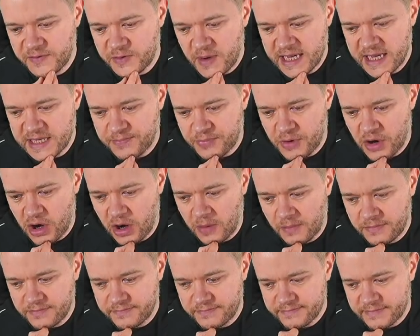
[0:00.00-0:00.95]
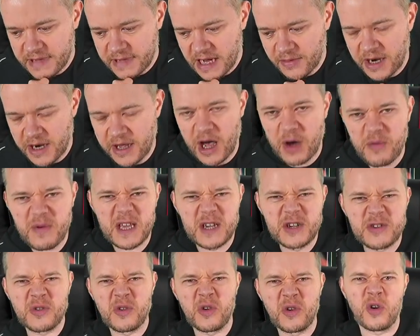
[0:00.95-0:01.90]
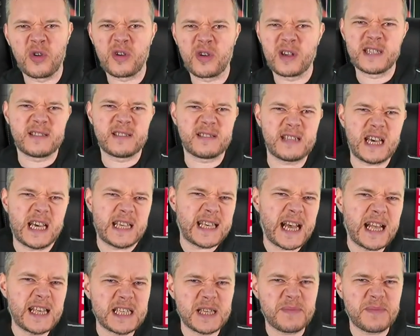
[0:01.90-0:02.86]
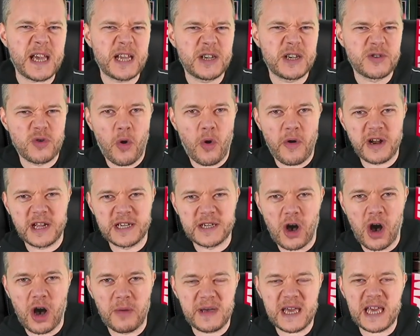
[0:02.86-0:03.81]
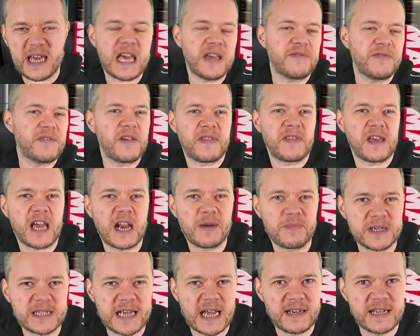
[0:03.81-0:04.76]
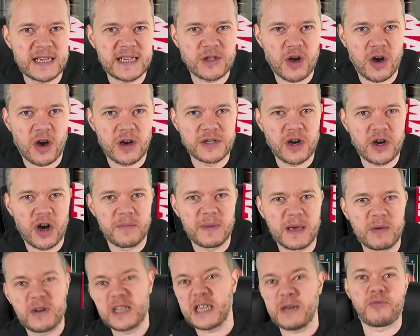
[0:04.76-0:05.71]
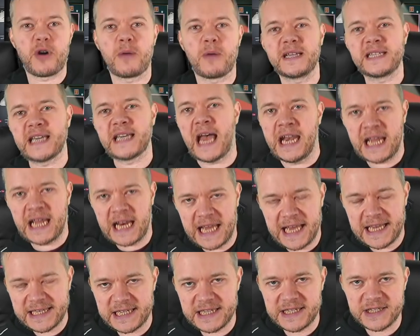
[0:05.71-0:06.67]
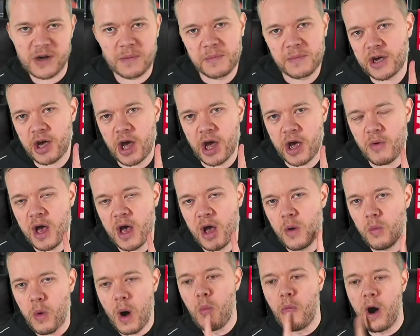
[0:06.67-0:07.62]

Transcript: West Brom. I'm going to go with a draw because it tends to be a draw in a derby, even if they're going to pretend it's not a derby, which it probably technically isn't. So I'm going to go one